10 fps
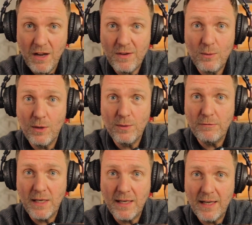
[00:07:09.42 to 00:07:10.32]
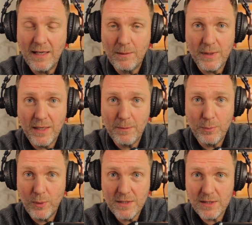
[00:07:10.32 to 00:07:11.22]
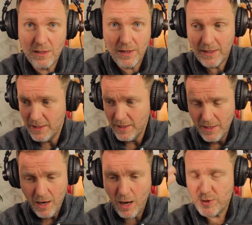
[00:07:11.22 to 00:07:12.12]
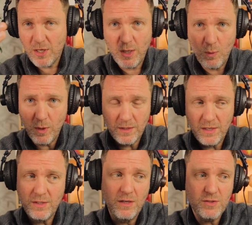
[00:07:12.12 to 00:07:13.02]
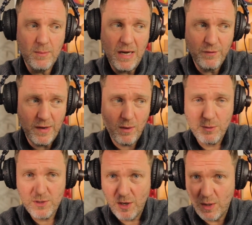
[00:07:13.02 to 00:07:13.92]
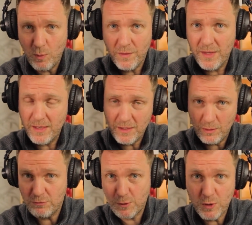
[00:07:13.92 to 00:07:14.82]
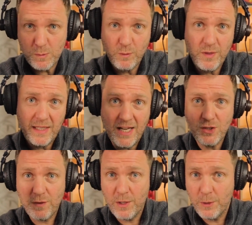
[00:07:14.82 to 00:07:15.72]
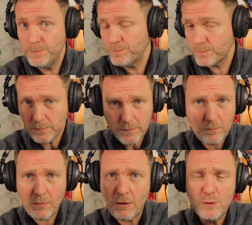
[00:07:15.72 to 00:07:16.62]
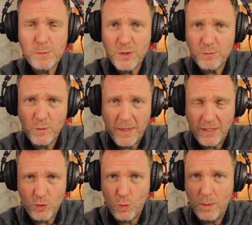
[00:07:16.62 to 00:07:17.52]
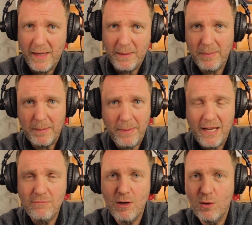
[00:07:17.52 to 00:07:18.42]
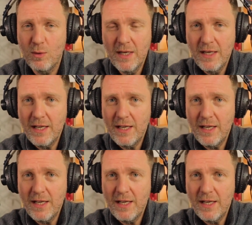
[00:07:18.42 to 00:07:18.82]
I felt lonely running yes. that company at points. Like I was the only one that you know somehow felt I was the only one that you know responsible for the cash flow responsible for making sure we make, make, payroll